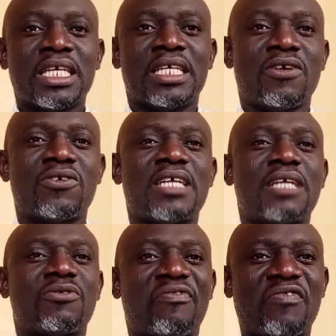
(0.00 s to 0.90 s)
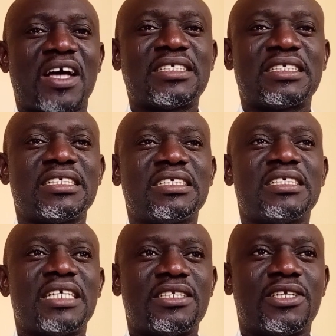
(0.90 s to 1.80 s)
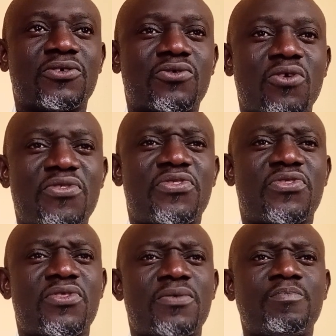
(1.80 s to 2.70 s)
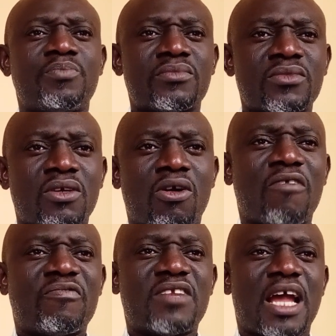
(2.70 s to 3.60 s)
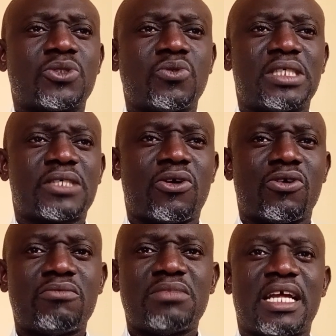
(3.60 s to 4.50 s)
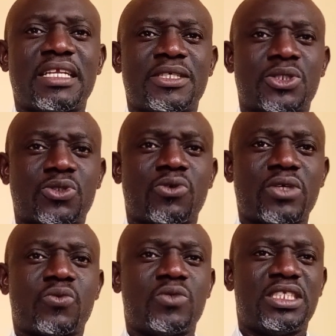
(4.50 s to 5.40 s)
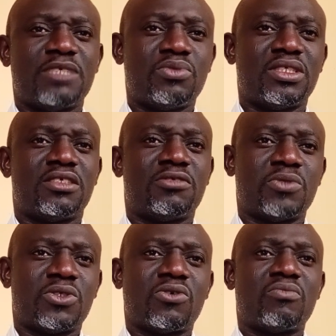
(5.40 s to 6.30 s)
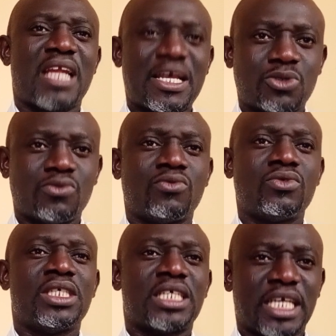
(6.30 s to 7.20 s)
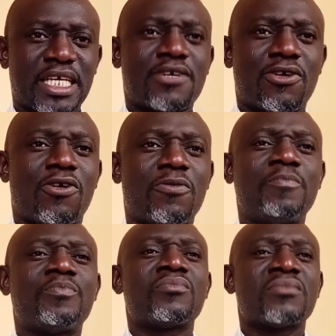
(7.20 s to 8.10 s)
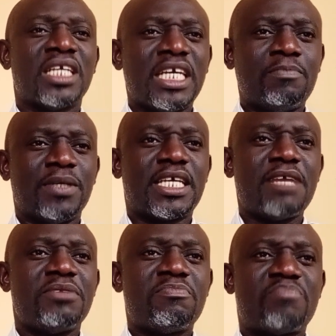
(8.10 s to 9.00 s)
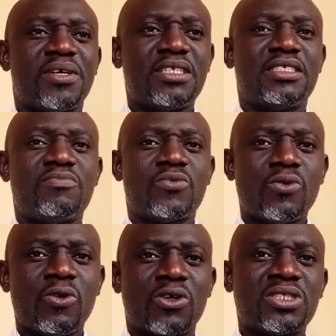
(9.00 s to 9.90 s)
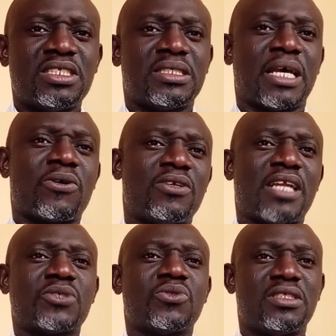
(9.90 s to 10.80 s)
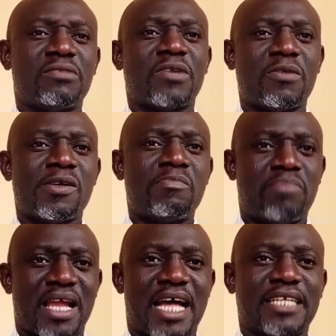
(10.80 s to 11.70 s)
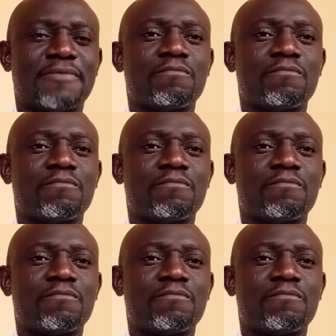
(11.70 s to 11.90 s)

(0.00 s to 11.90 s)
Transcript: in order to fasten the growth of national economy and ensure equitable distribution of national income. It became imperative to launch the second national development plan.